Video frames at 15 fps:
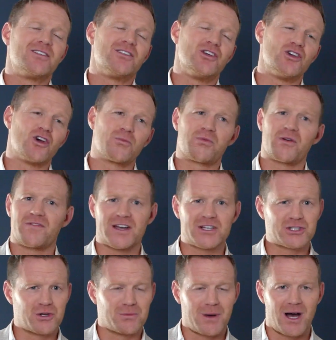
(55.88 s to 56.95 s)
The young
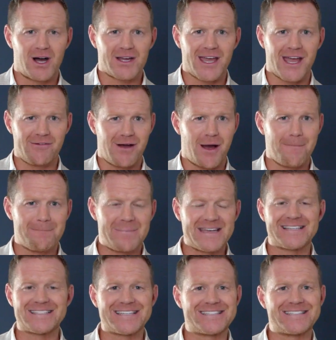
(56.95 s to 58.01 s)
professional market around
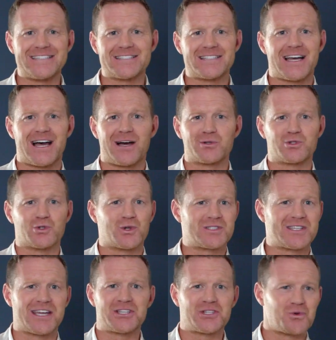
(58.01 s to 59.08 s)
big cities now sort of
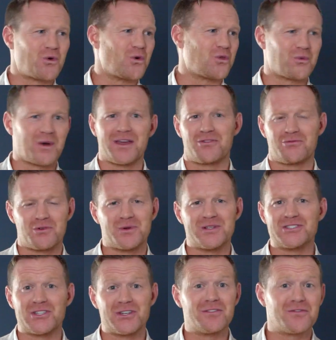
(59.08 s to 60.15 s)
takes you all the way through
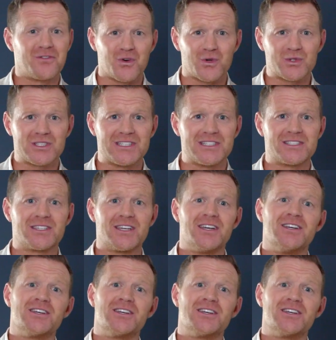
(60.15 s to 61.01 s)
into your 40s.